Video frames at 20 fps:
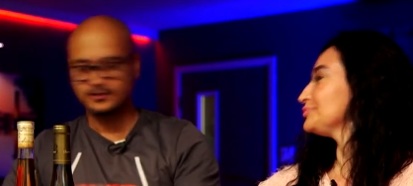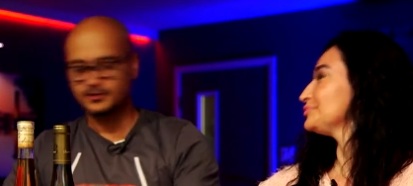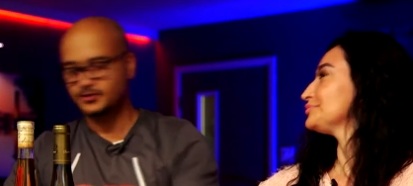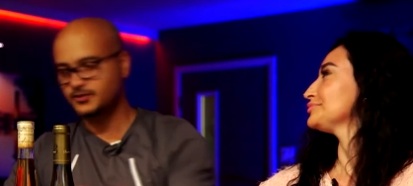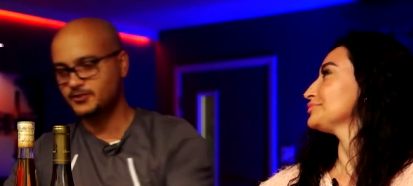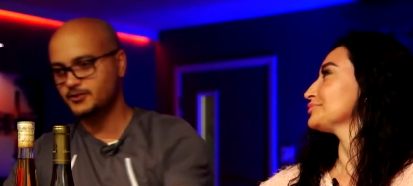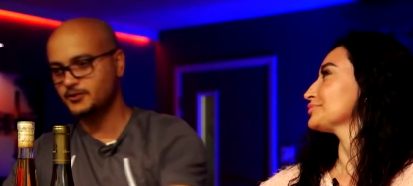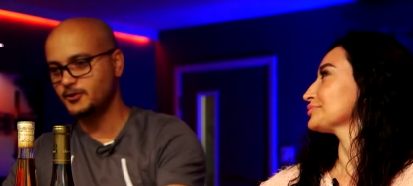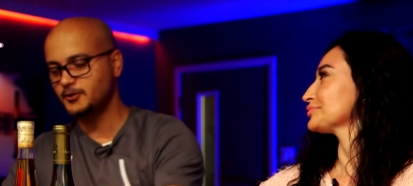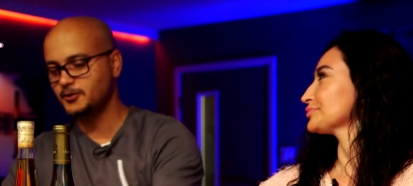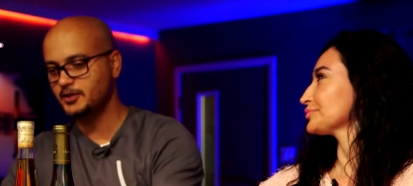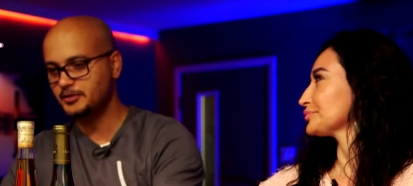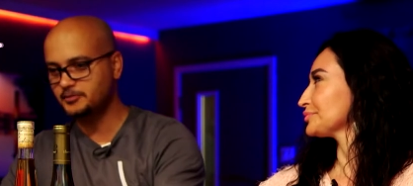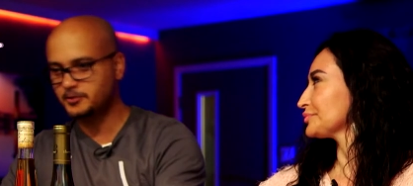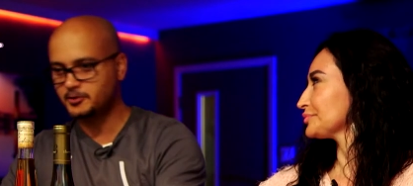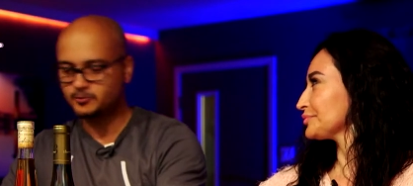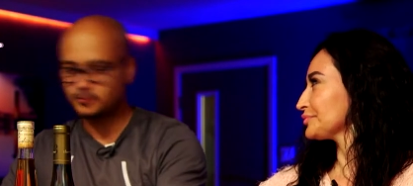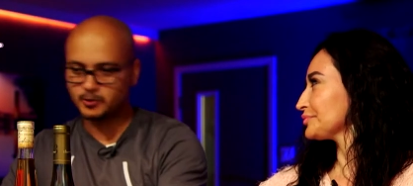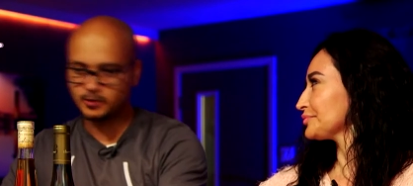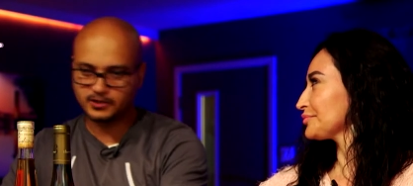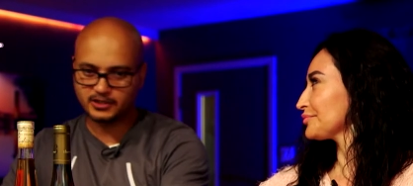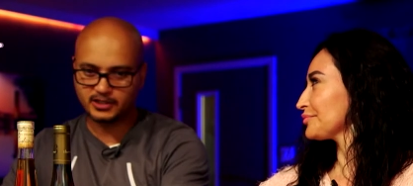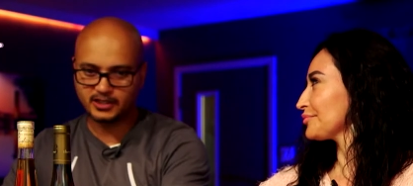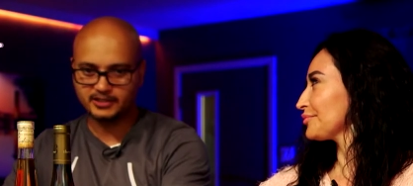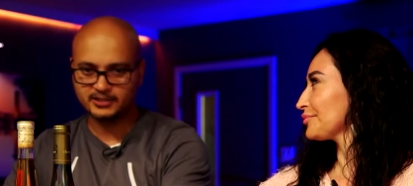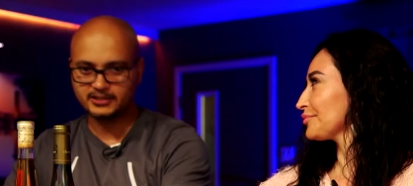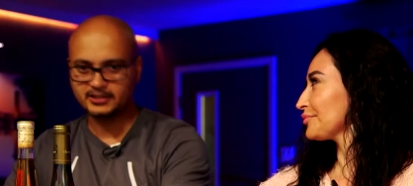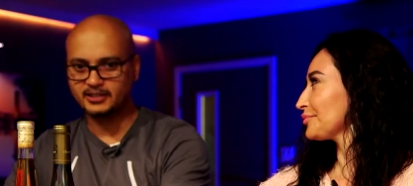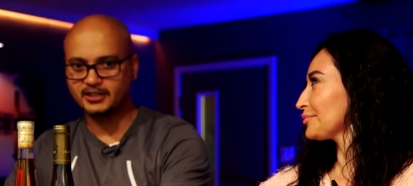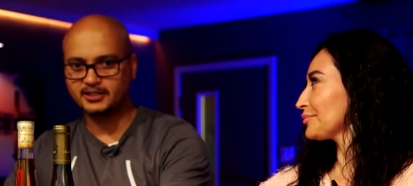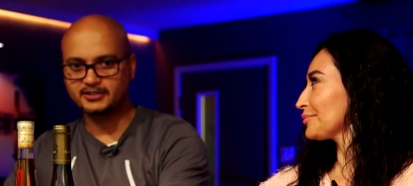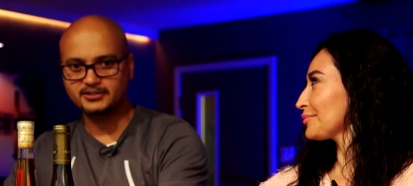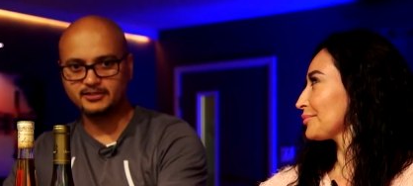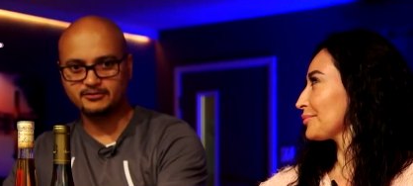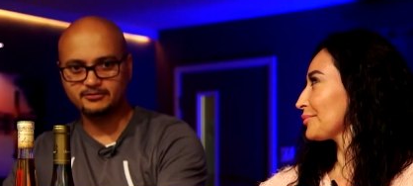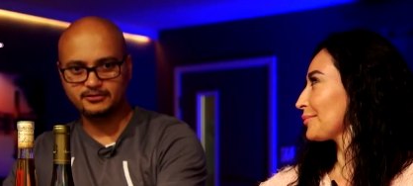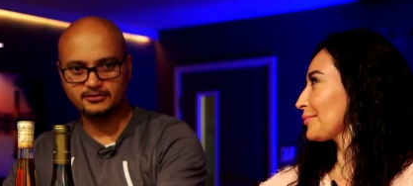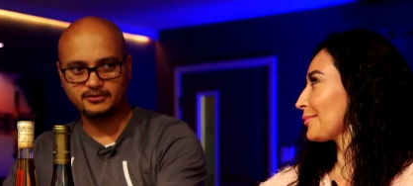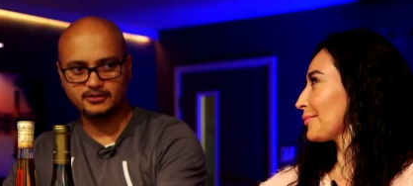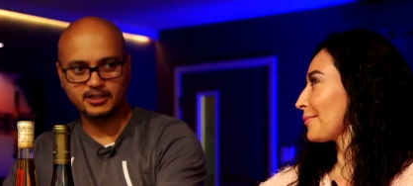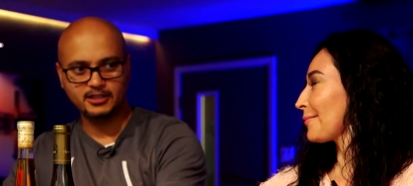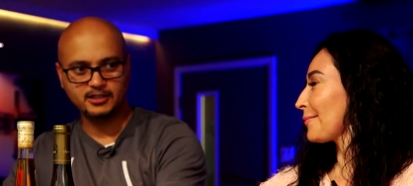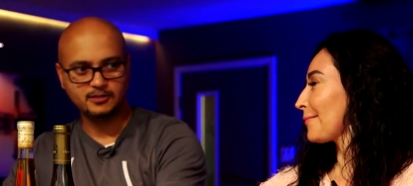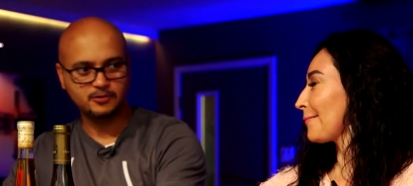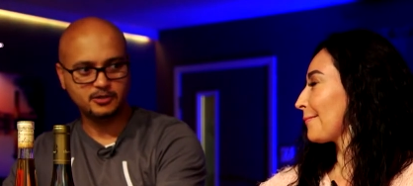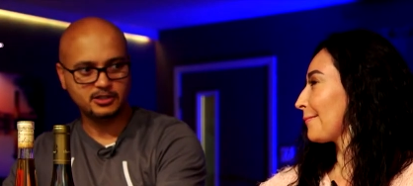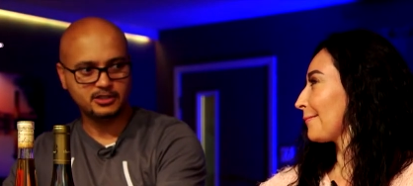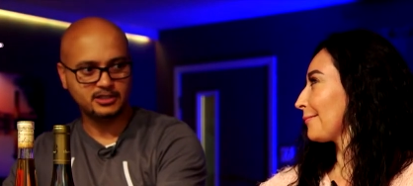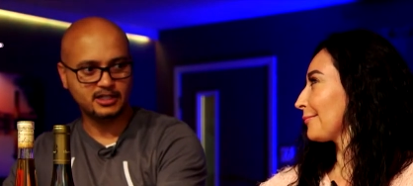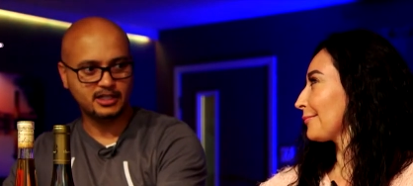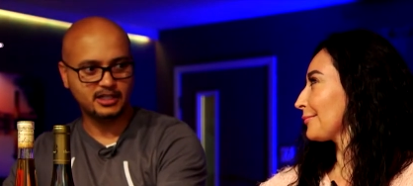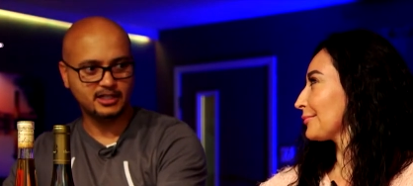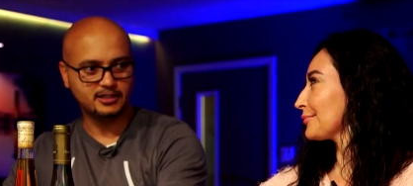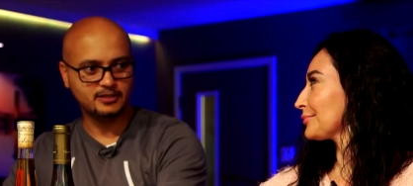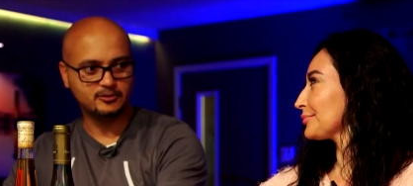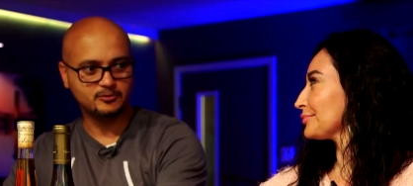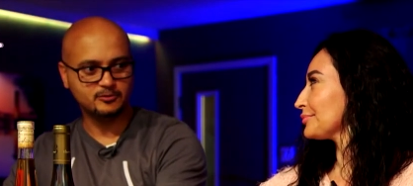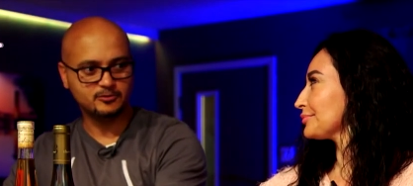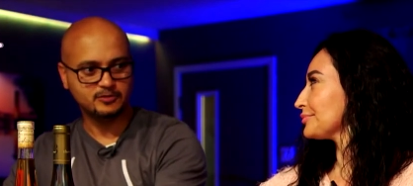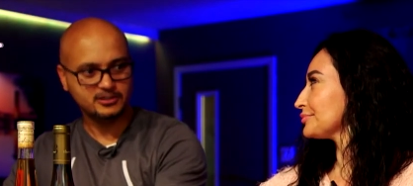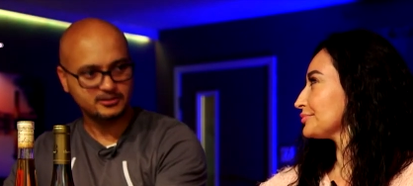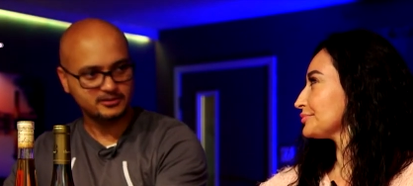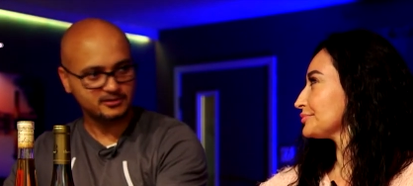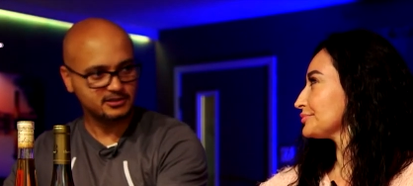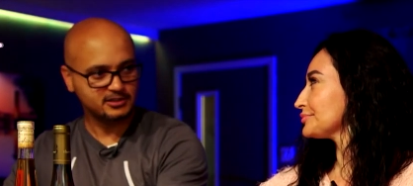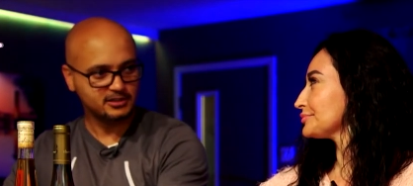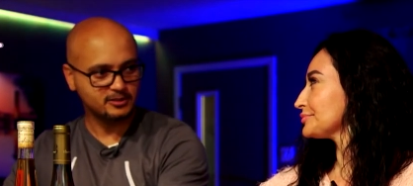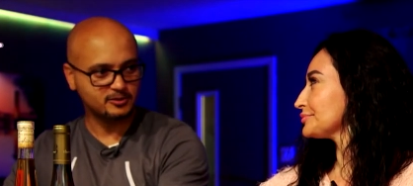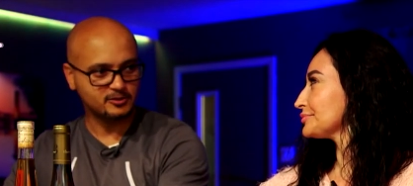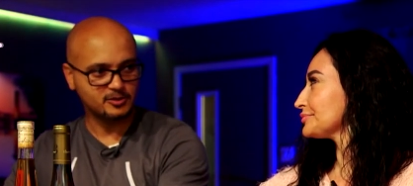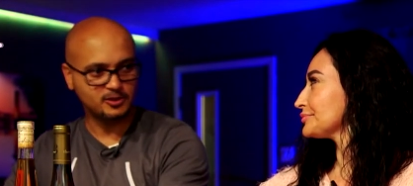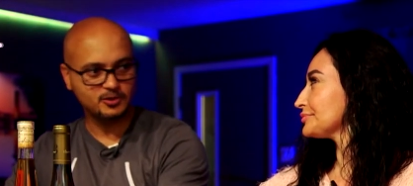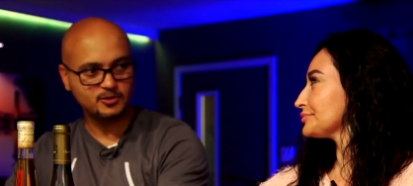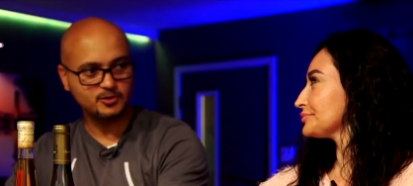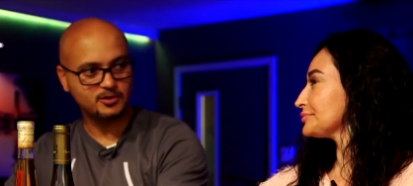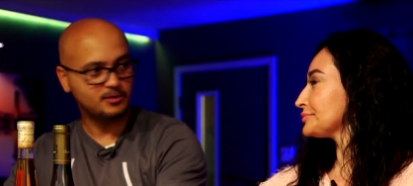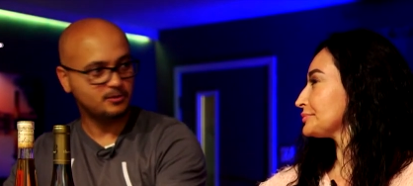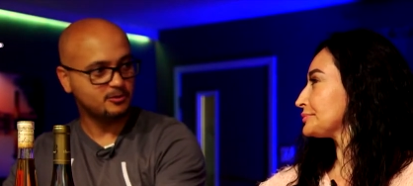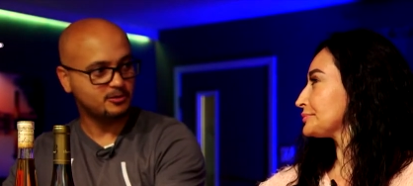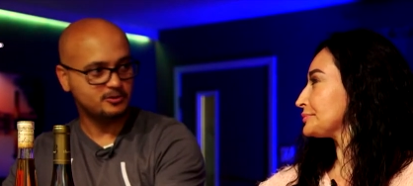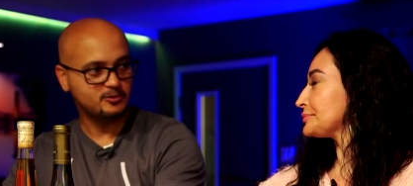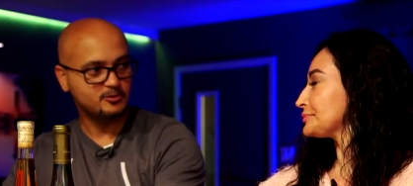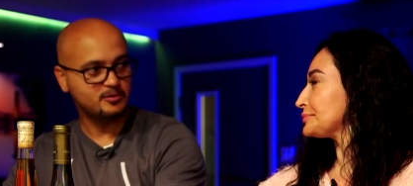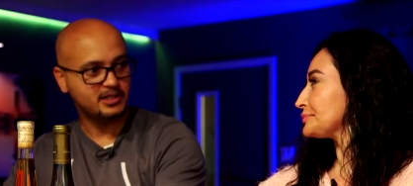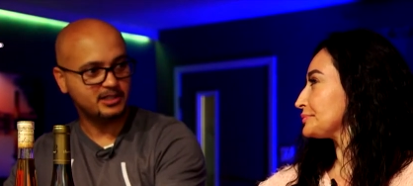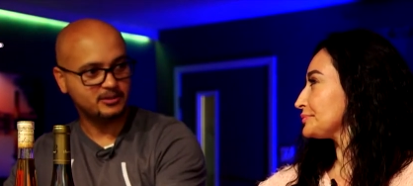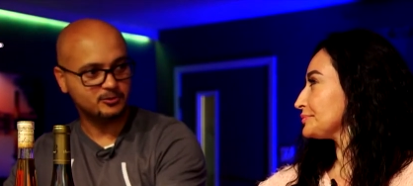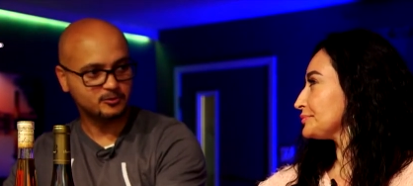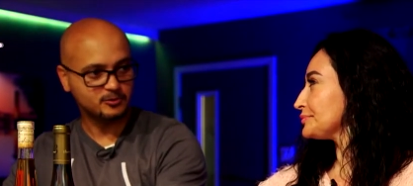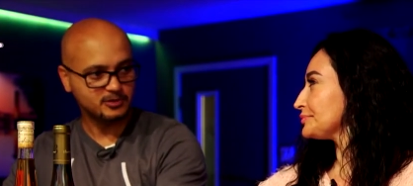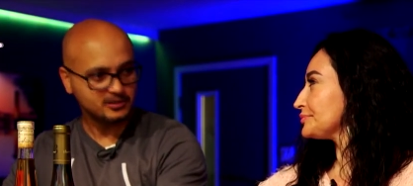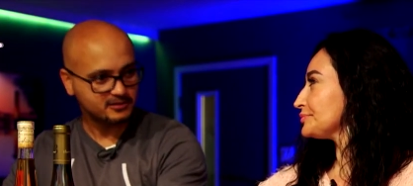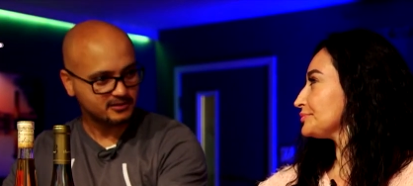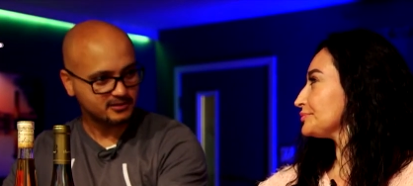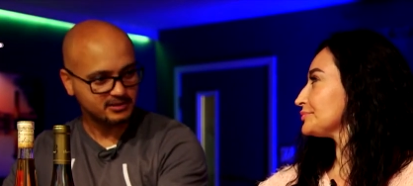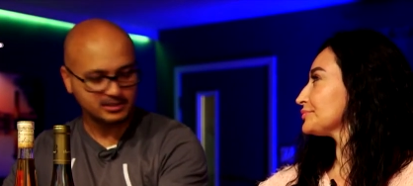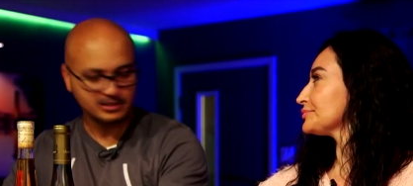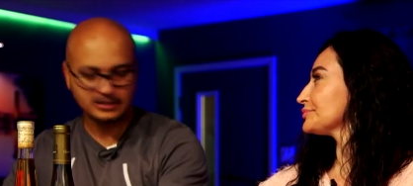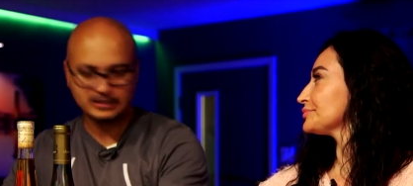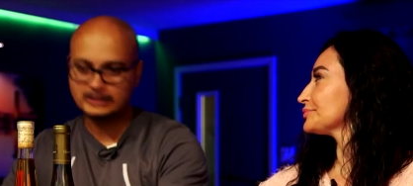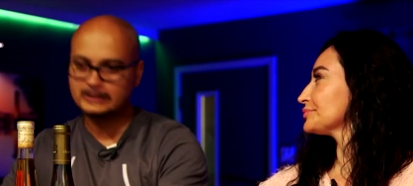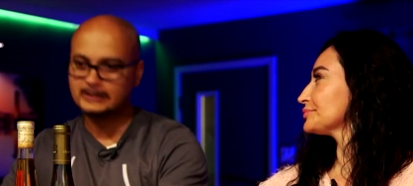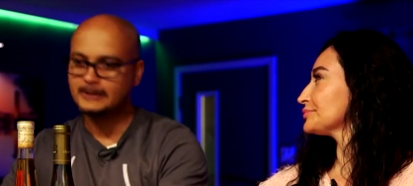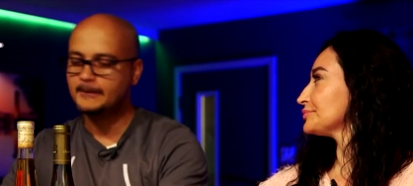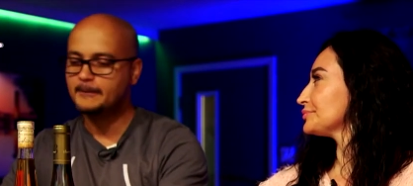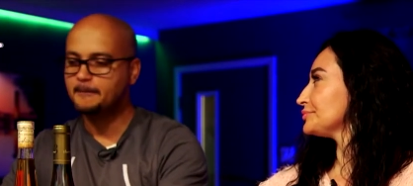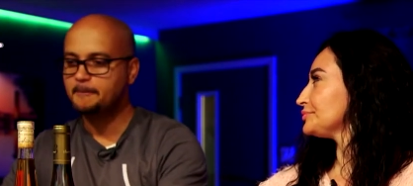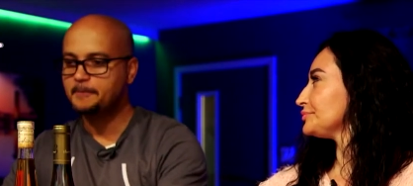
Speaker 1: So I put word out and asked if anyone had a Riesling or knew anyone who made a Riesling